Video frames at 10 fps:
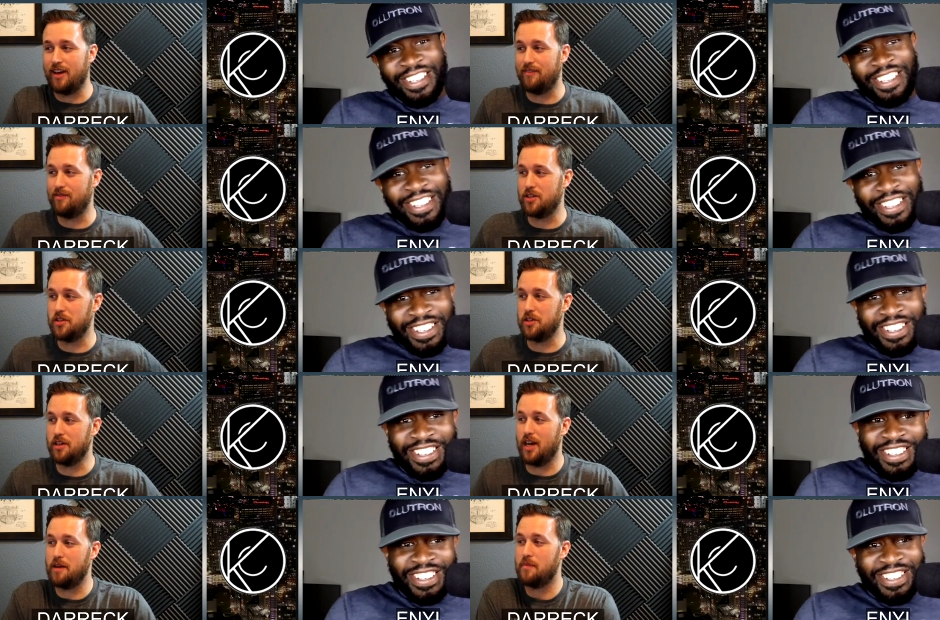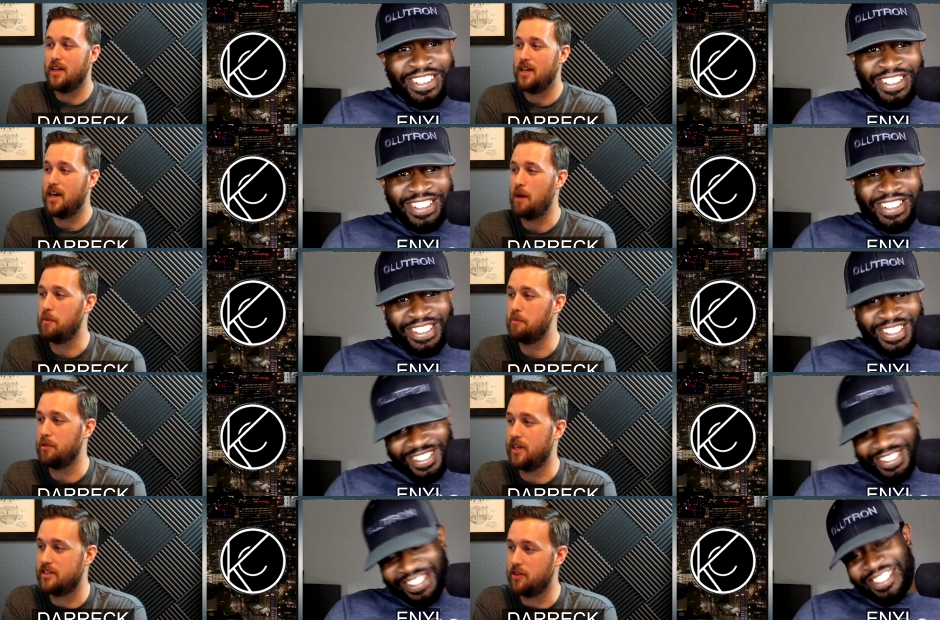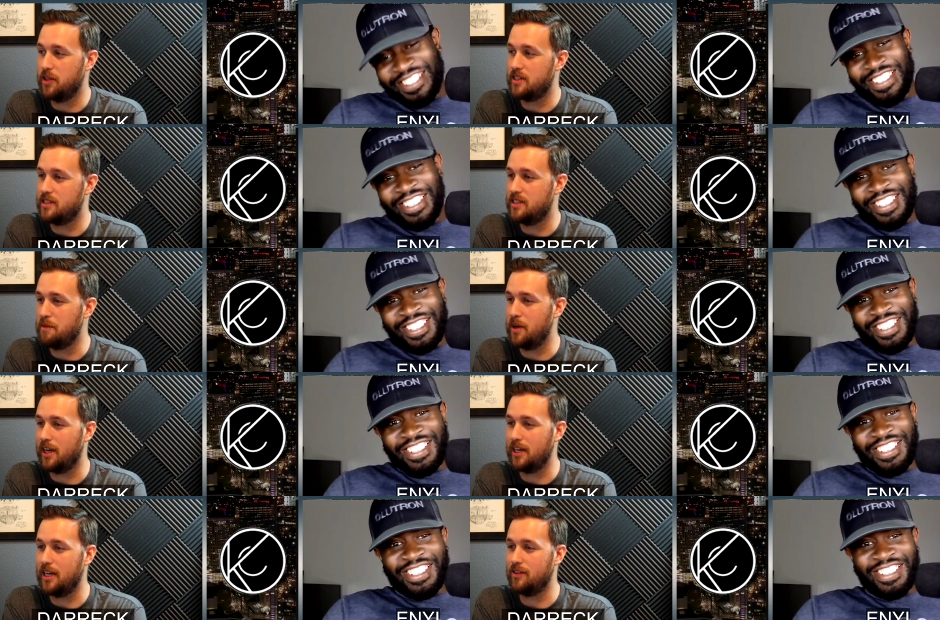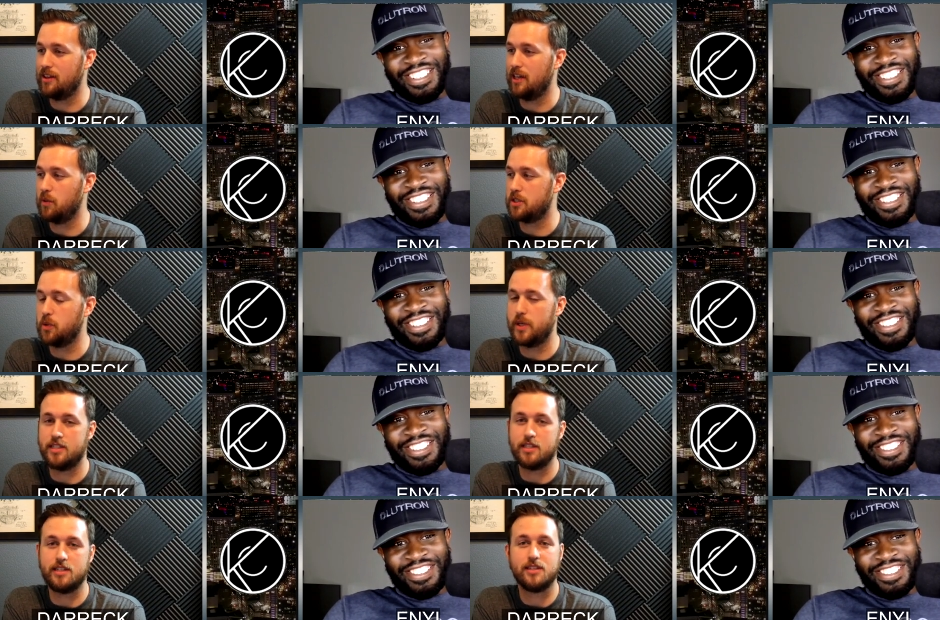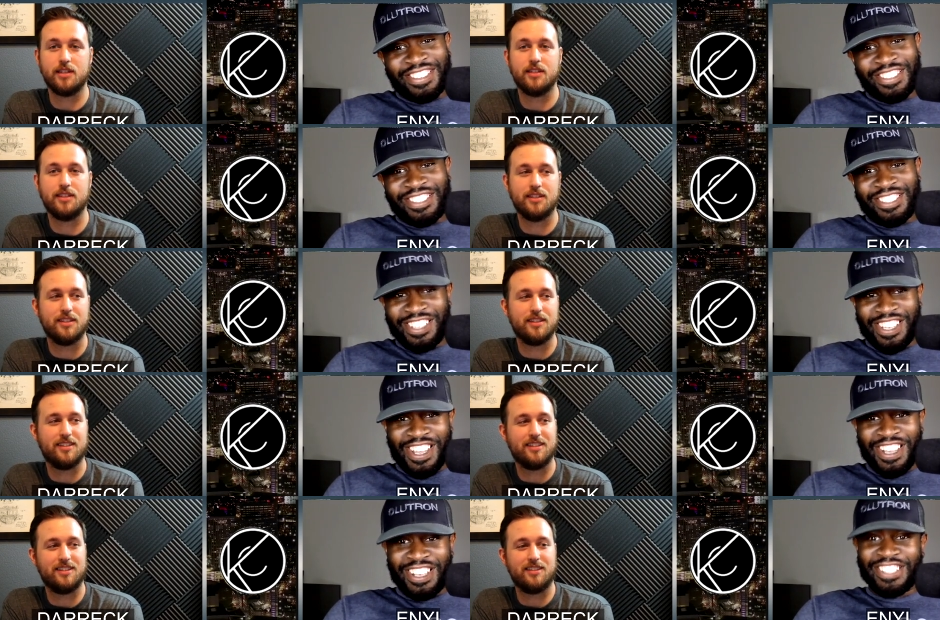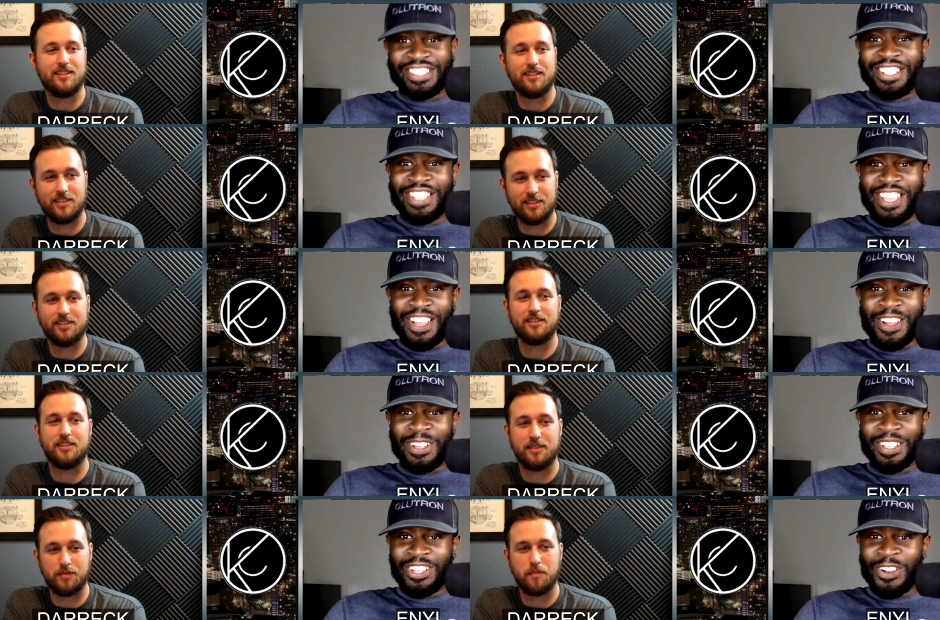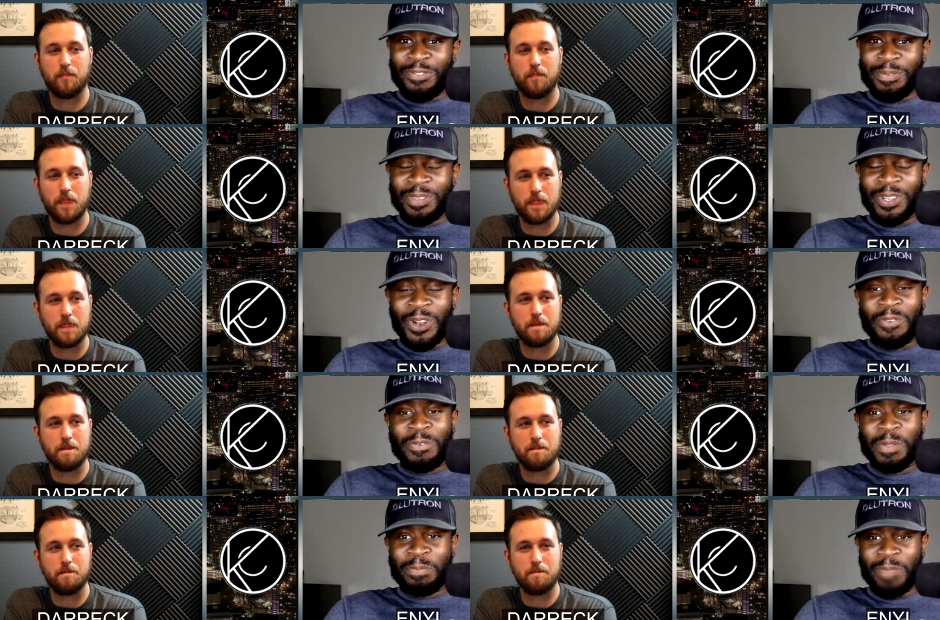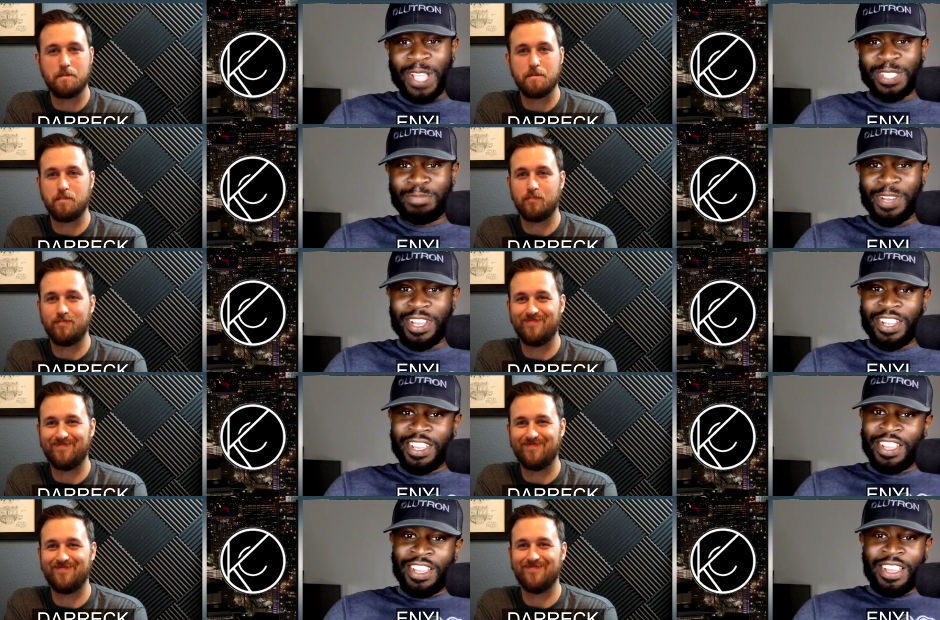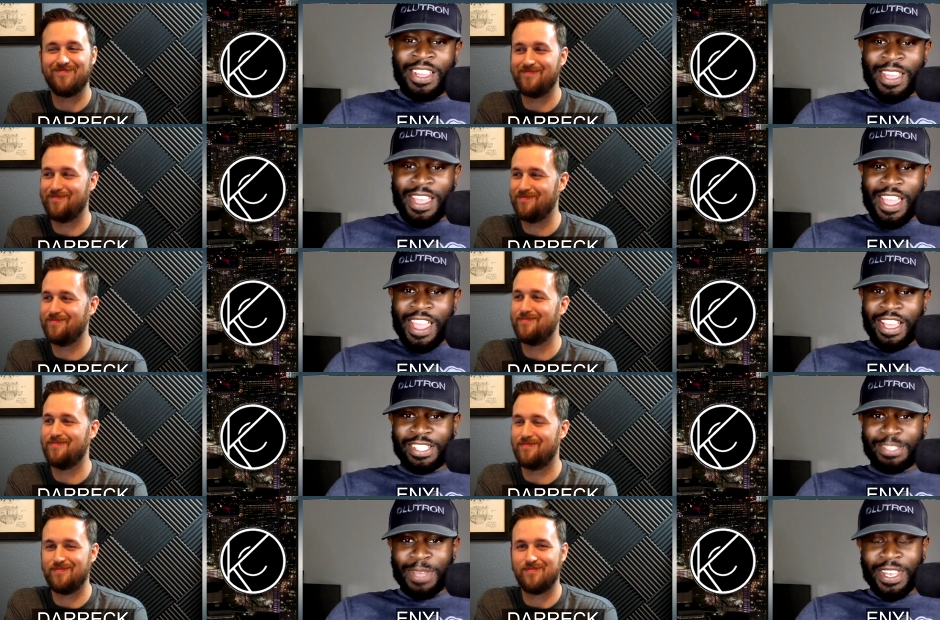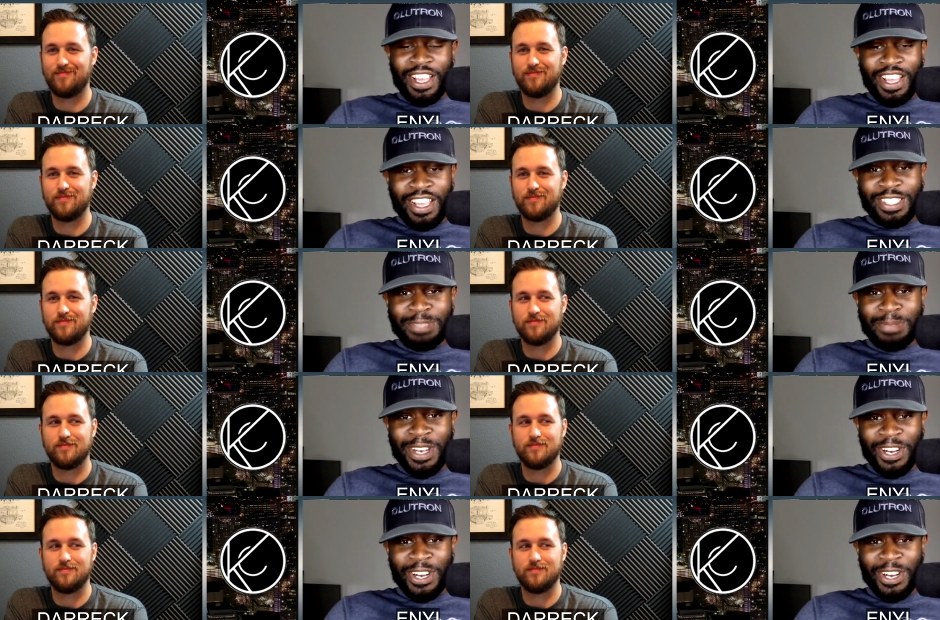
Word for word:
Speaker 1: for sure. I'm I'm impressed. You got the same mic and everything. We're twinsies.
Speaker 2: Yeah, yeah. Learn from learn from the best. But hey, it's been a it's been a